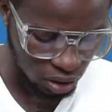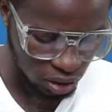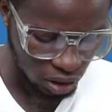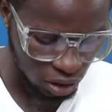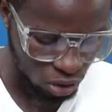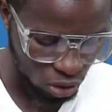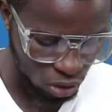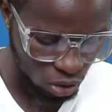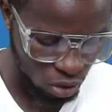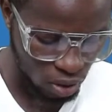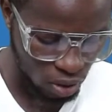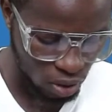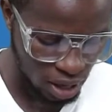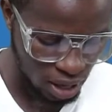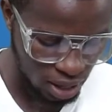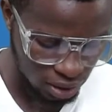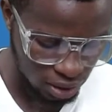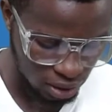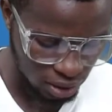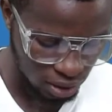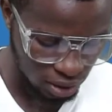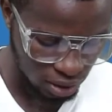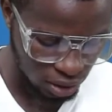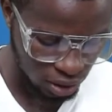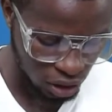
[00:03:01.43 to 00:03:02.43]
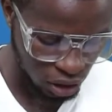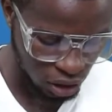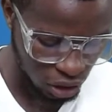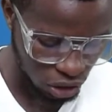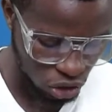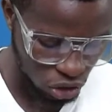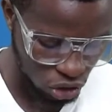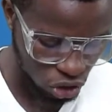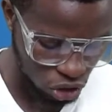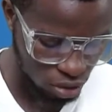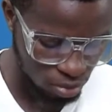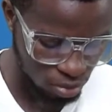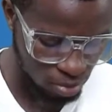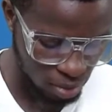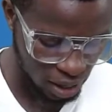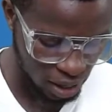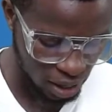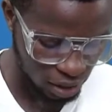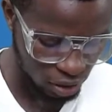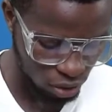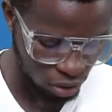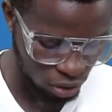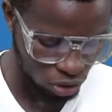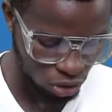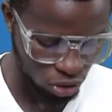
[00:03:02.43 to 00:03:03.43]
meter squared kg
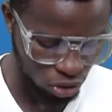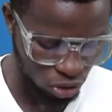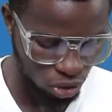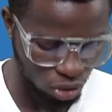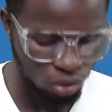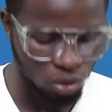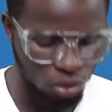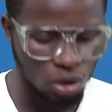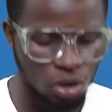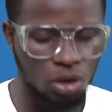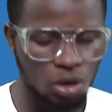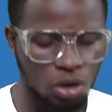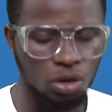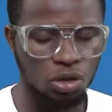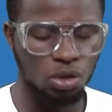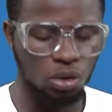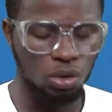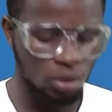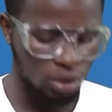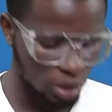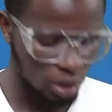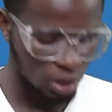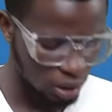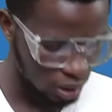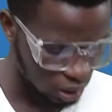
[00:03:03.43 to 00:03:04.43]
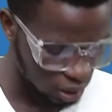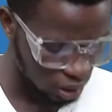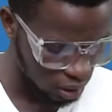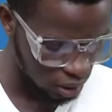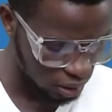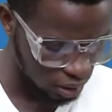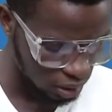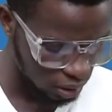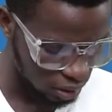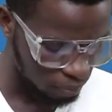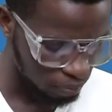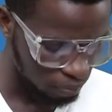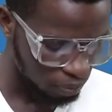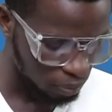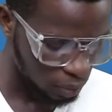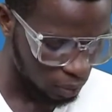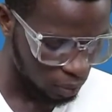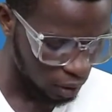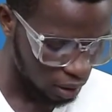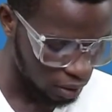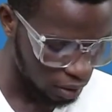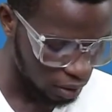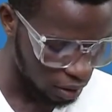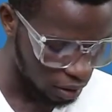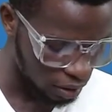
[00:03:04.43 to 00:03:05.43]
minus 2. So this is
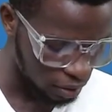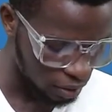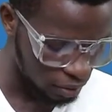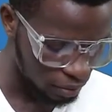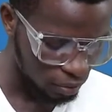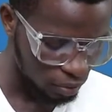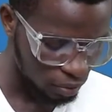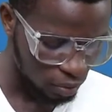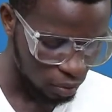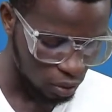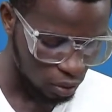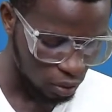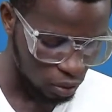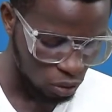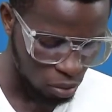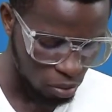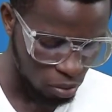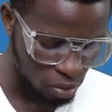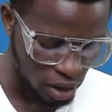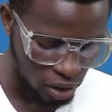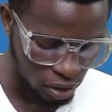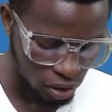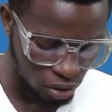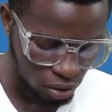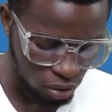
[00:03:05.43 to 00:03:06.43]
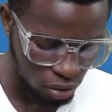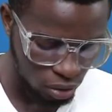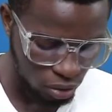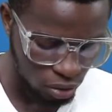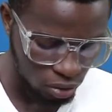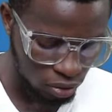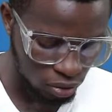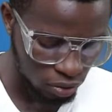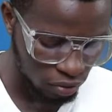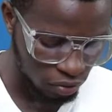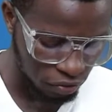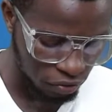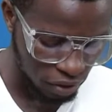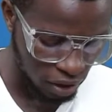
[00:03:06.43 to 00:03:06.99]
the numerical